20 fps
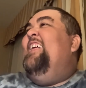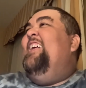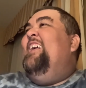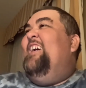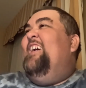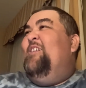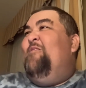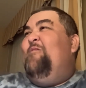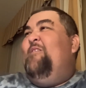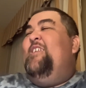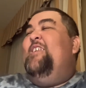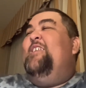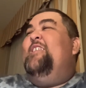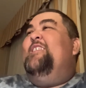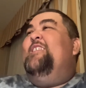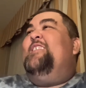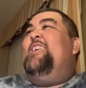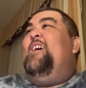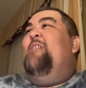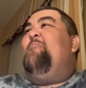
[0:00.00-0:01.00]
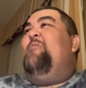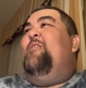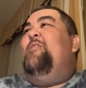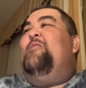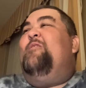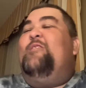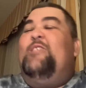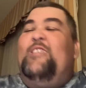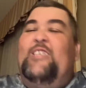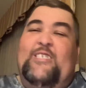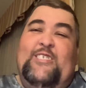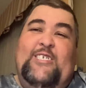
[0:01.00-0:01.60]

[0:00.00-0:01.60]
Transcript: and I went into the Sapp Brothers in